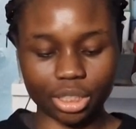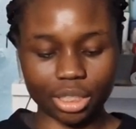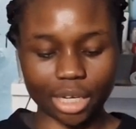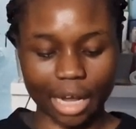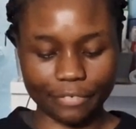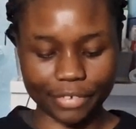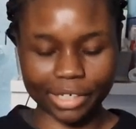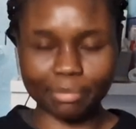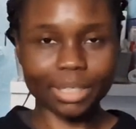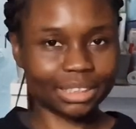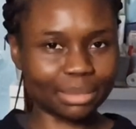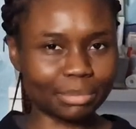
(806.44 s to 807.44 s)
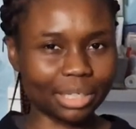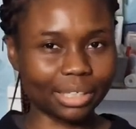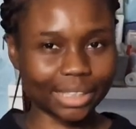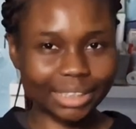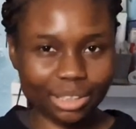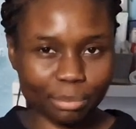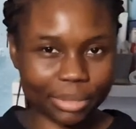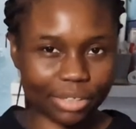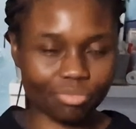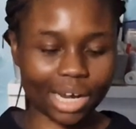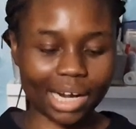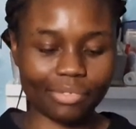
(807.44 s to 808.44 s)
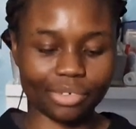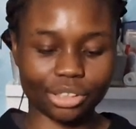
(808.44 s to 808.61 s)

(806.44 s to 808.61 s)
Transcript: I think makes them a little bit rarer